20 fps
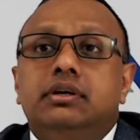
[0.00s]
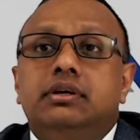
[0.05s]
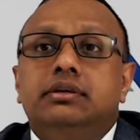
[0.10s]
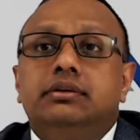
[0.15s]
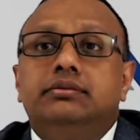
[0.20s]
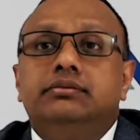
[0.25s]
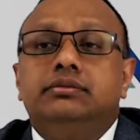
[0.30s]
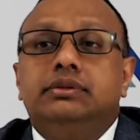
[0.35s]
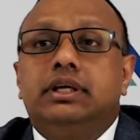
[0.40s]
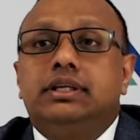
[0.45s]

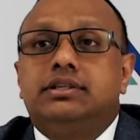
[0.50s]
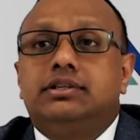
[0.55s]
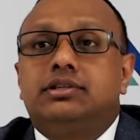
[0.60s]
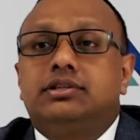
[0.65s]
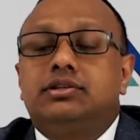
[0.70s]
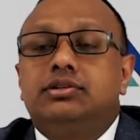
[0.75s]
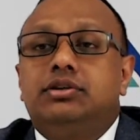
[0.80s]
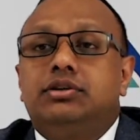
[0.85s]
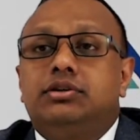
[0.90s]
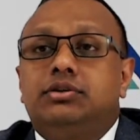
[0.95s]

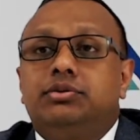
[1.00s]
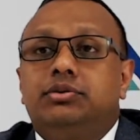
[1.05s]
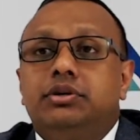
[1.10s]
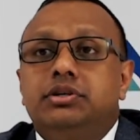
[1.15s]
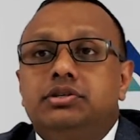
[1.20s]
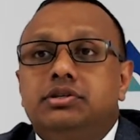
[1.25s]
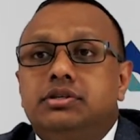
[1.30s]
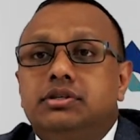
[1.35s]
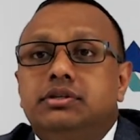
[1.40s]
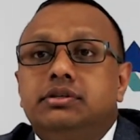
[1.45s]
That's not a
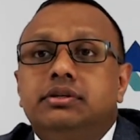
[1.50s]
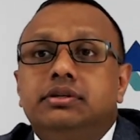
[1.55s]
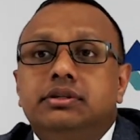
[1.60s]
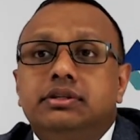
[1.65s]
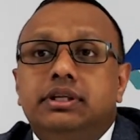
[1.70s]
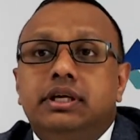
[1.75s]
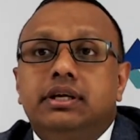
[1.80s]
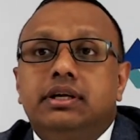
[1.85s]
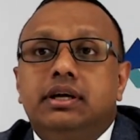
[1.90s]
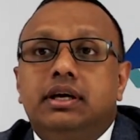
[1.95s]
question.
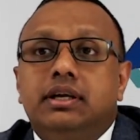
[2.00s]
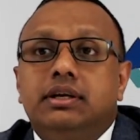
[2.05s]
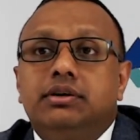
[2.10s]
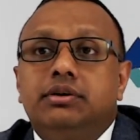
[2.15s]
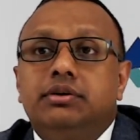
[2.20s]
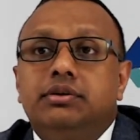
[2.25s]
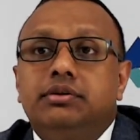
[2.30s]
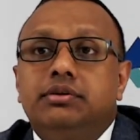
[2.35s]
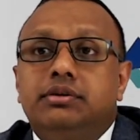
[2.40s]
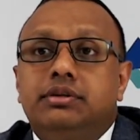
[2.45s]
Then I'll go
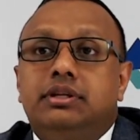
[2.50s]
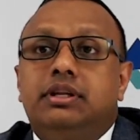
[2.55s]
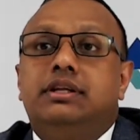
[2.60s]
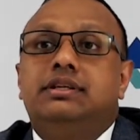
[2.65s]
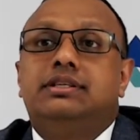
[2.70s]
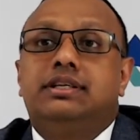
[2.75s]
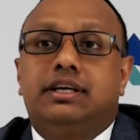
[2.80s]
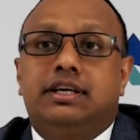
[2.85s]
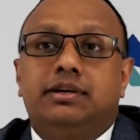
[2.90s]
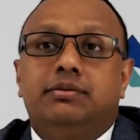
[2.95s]
to the
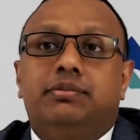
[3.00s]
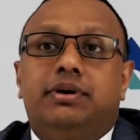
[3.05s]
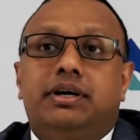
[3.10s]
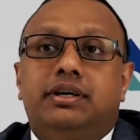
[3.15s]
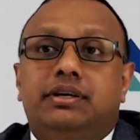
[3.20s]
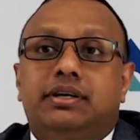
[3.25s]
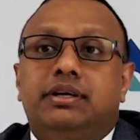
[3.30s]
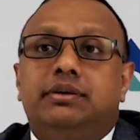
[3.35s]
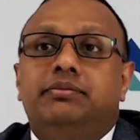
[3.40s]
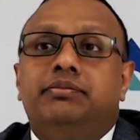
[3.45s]
second
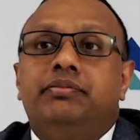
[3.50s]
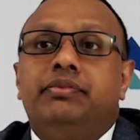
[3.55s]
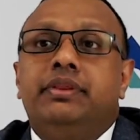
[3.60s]
part, yeah.